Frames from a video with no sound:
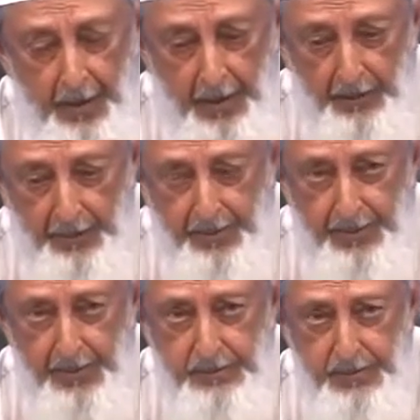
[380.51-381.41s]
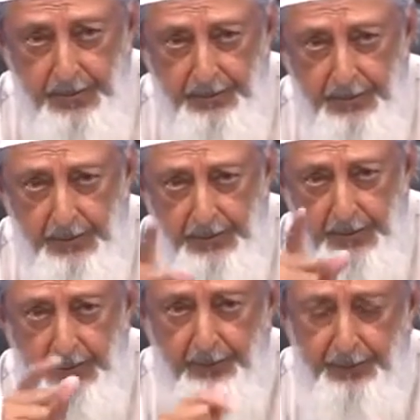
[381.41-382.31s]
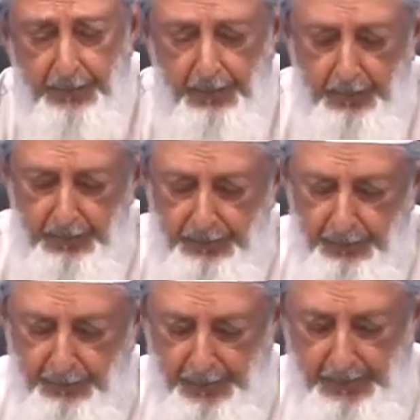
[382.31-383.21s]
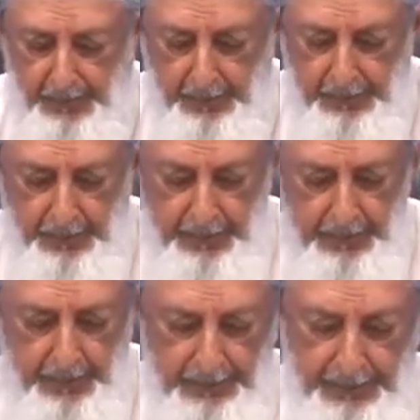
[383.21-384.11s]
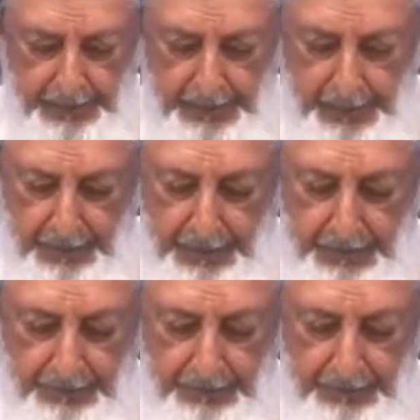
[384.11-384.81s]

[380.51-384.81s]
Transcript: And by 1913, the Federal Reserve Bank is established.